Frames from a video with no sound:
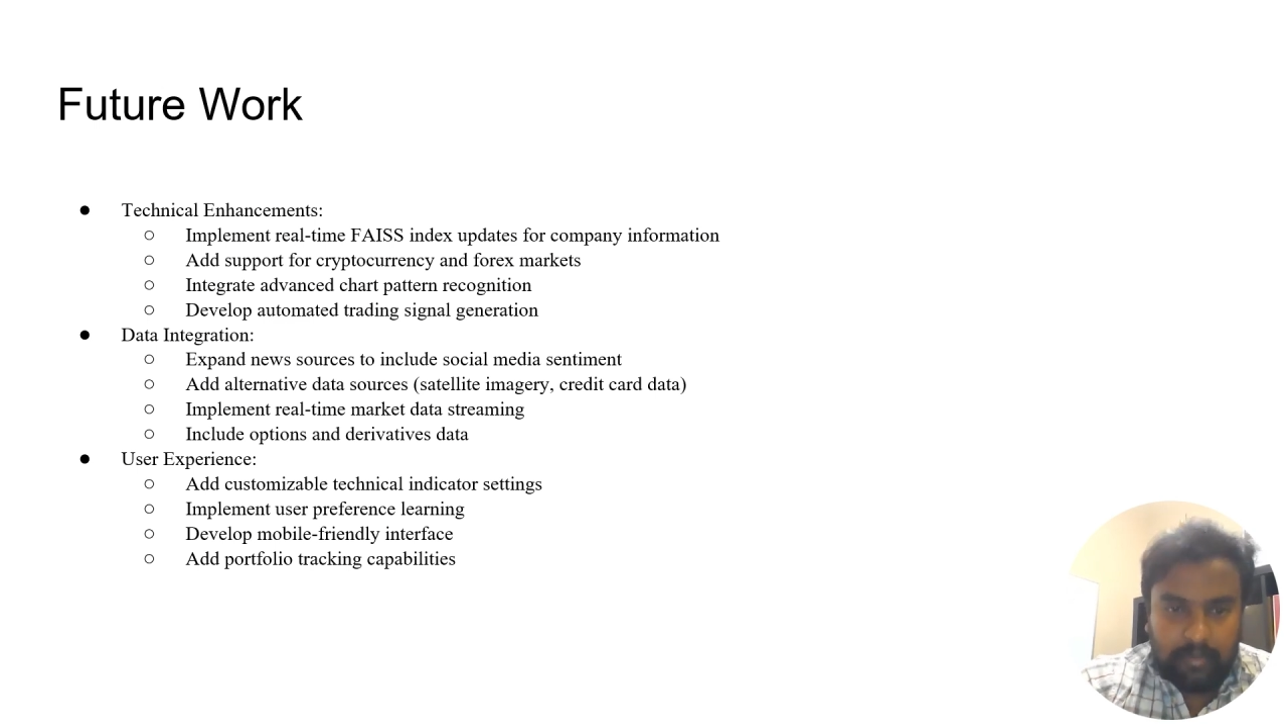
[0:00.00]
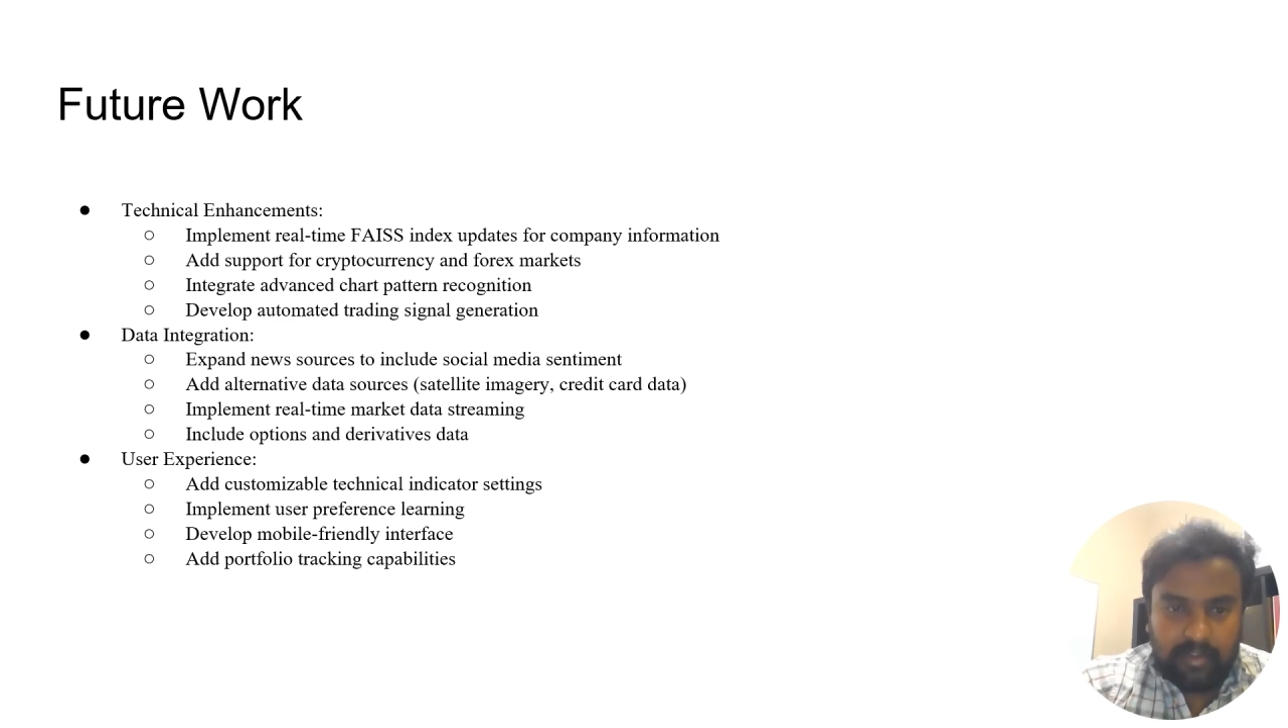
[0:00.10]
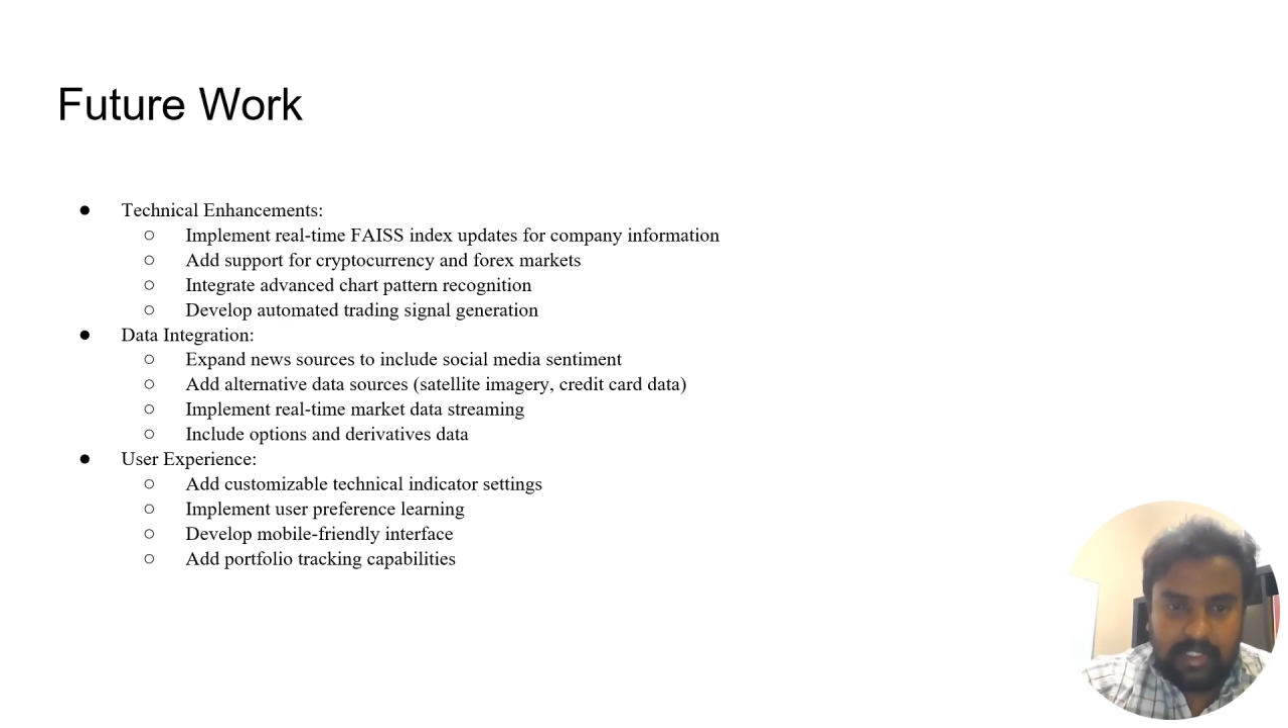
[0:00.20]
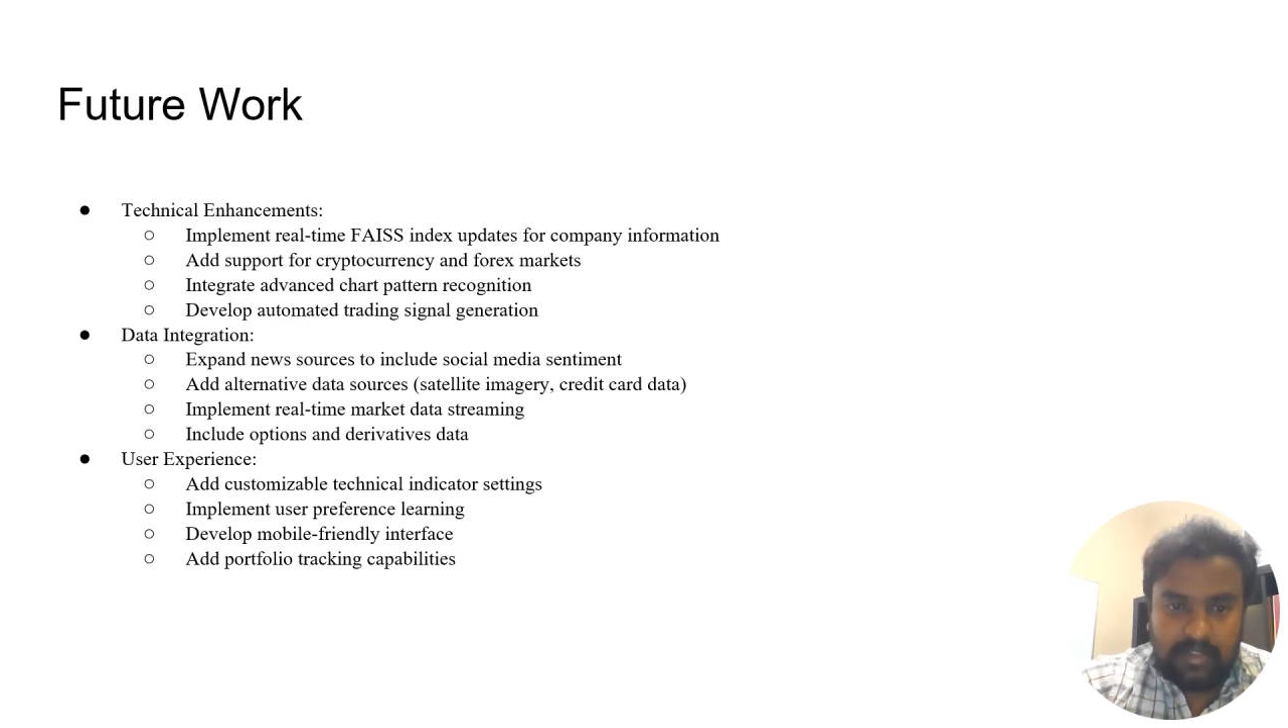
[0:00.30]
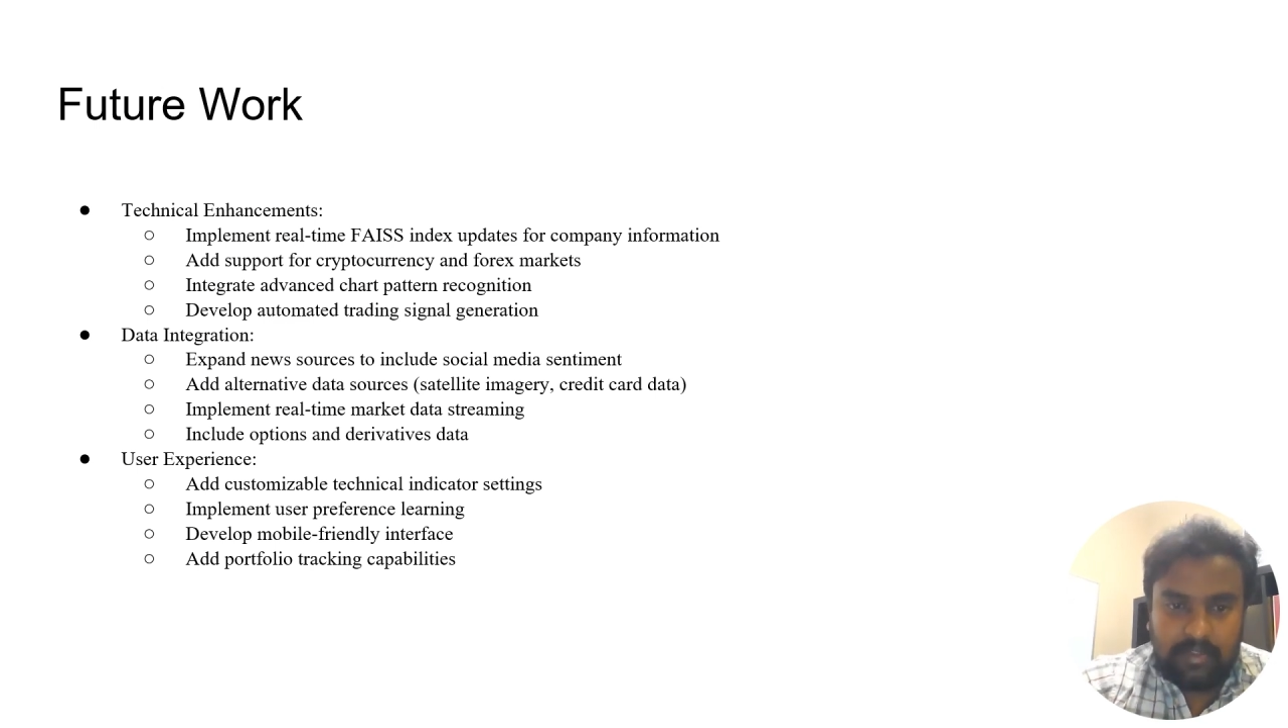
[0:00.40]

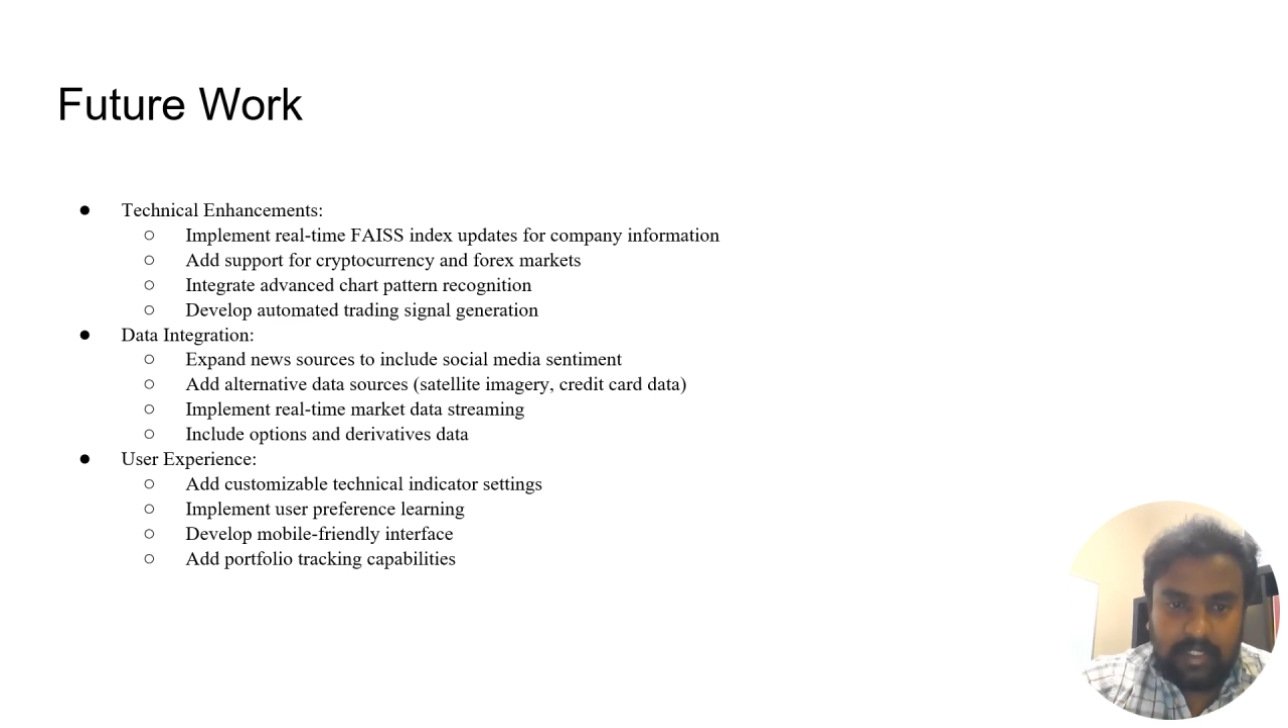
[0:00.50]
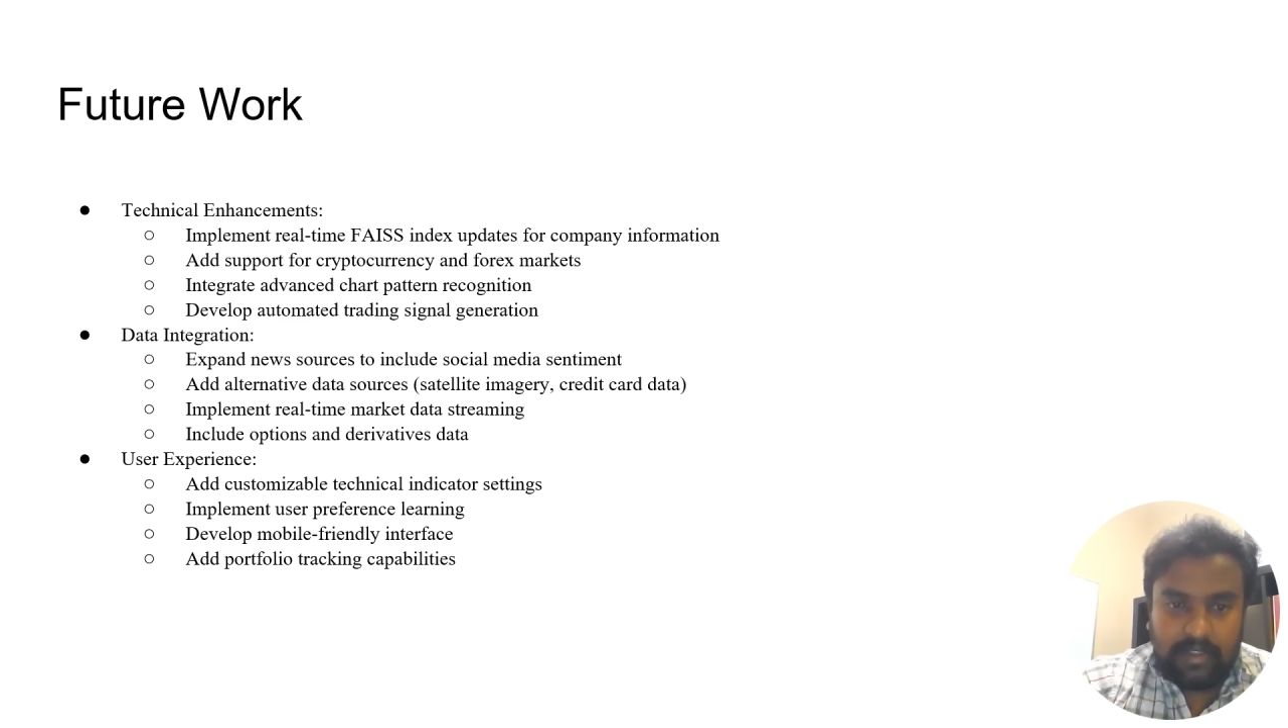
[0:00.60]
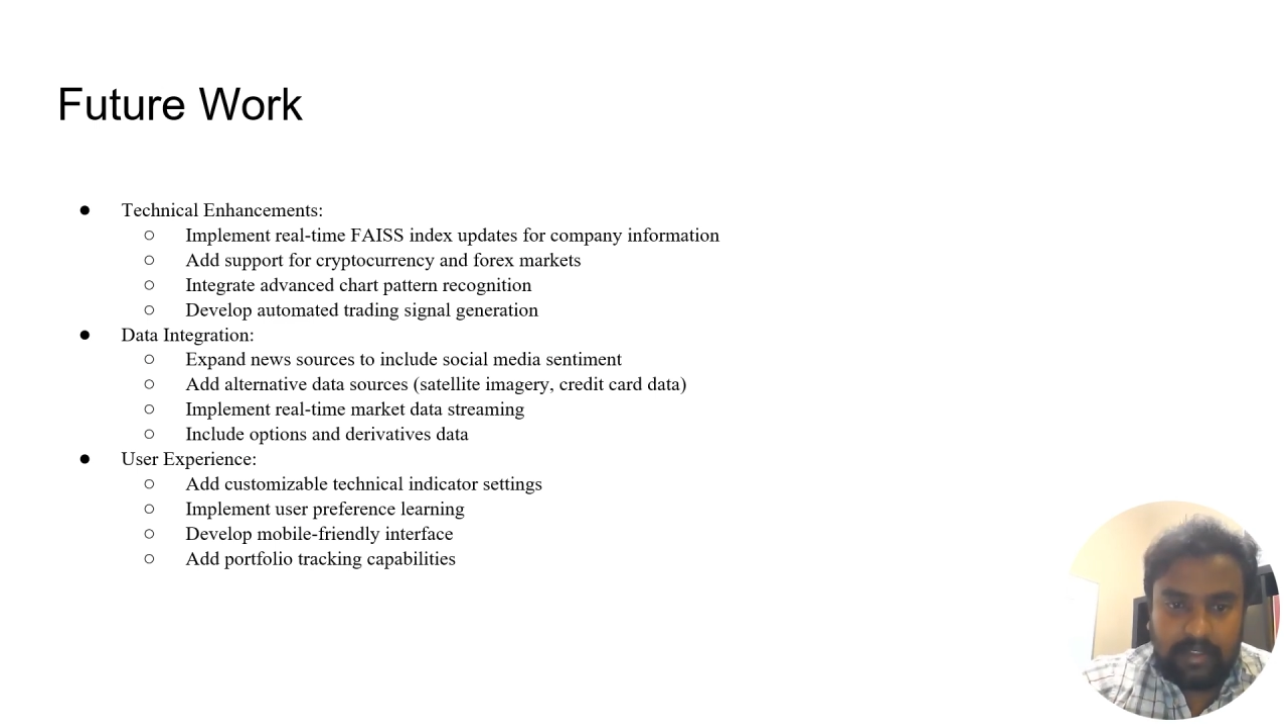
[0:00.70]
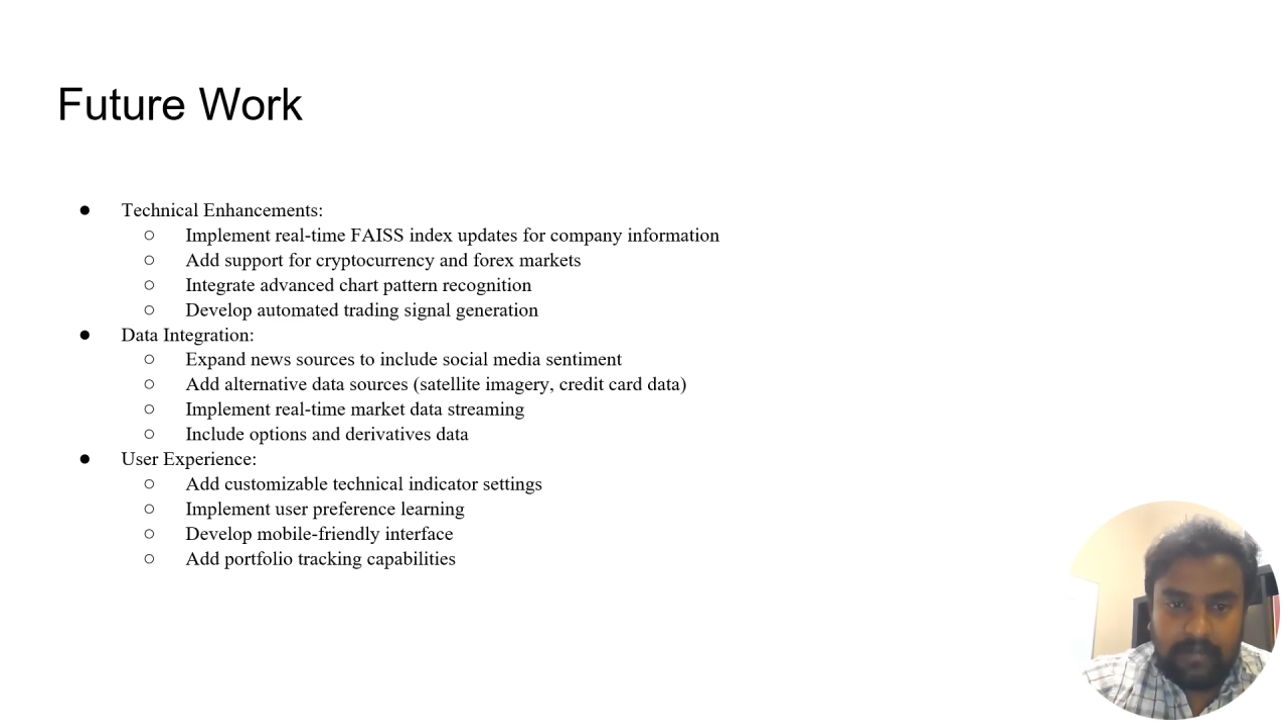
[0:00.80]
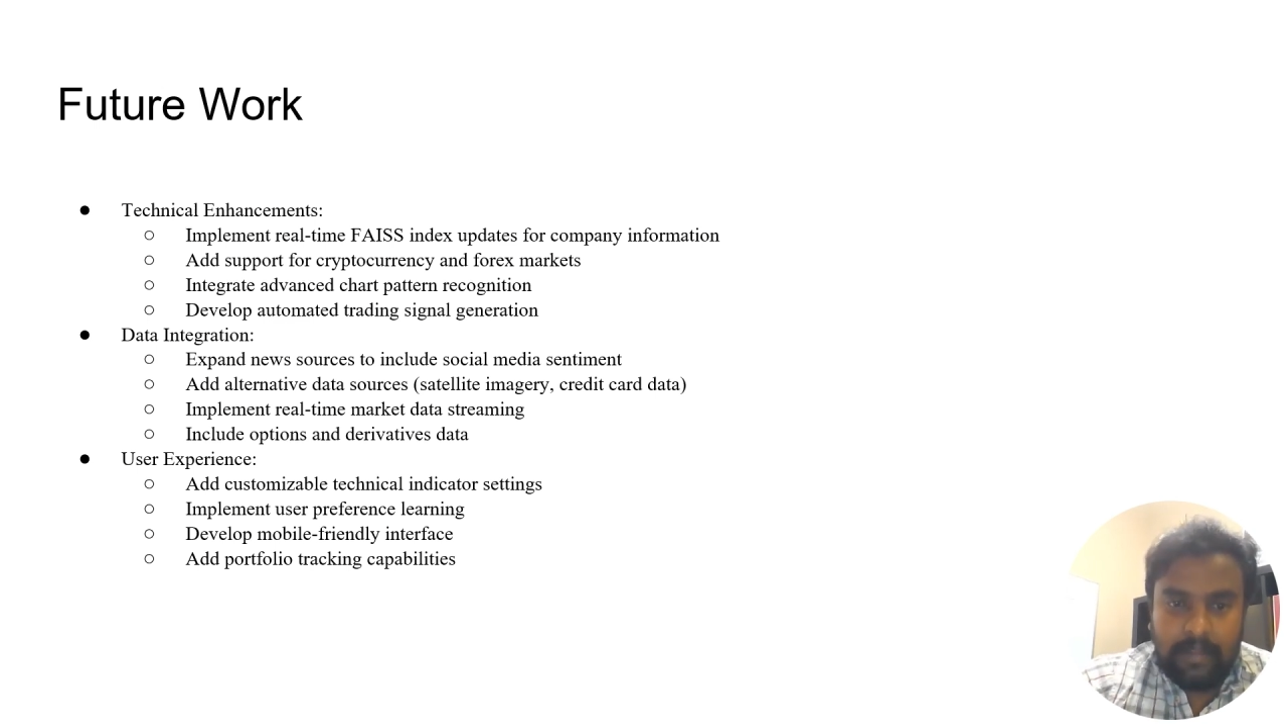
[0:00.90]
process together,